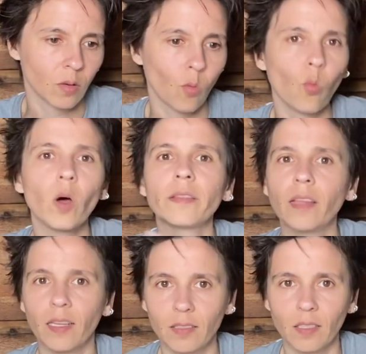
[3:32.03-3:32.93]
what
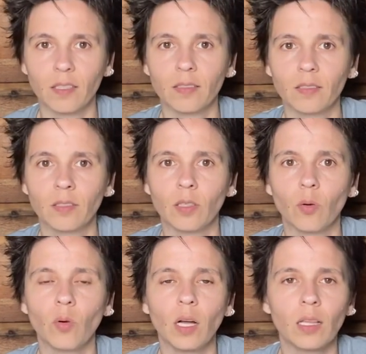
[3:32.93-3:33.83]
that does you
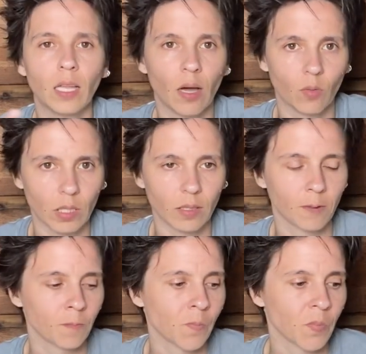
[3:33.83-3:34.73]
know
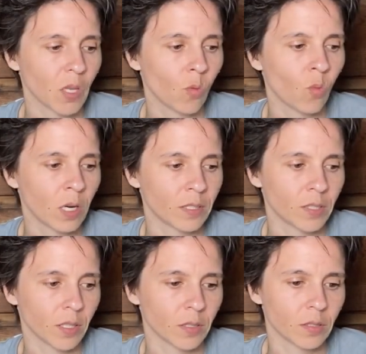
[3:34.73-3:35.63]
allowing what it
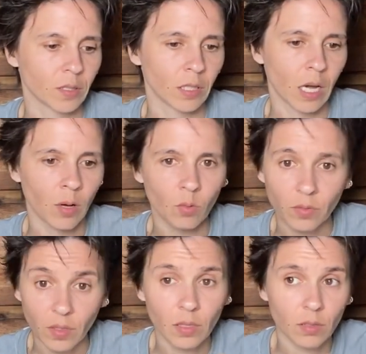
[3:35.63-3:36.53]
does and how
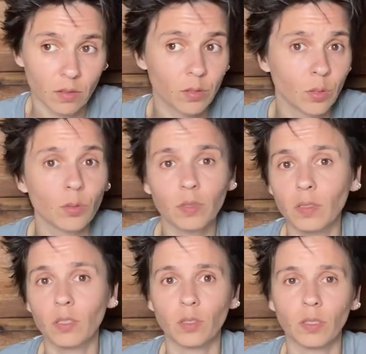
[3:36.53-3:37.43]
things do
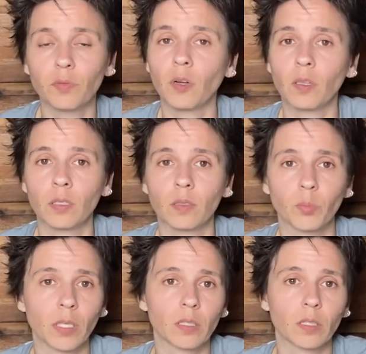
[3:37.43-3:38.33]
eventually fall into
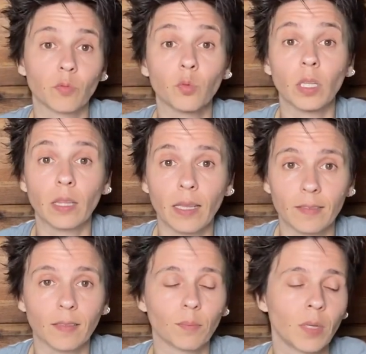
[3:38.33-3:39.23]
place if we
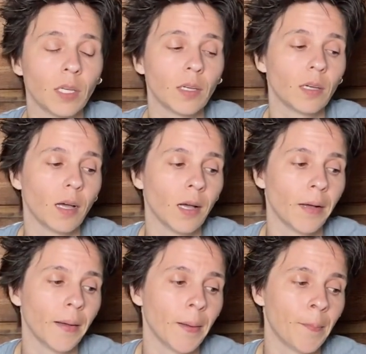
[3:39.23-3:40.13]
let them.
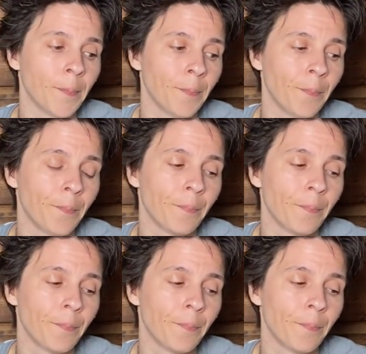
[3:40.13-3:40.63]
Um,